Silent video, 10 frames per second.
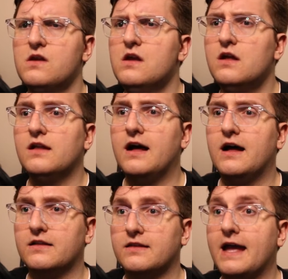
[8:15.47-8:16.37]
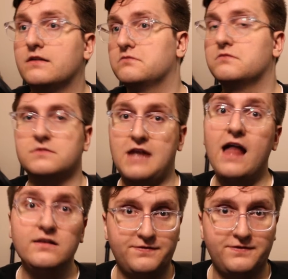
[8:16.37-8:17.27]
Like
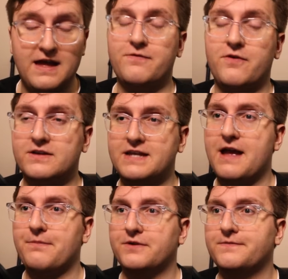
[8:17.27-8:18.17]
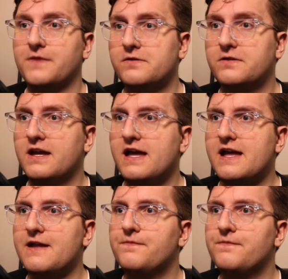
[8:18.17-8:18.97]
Talonflame, for example. Okay.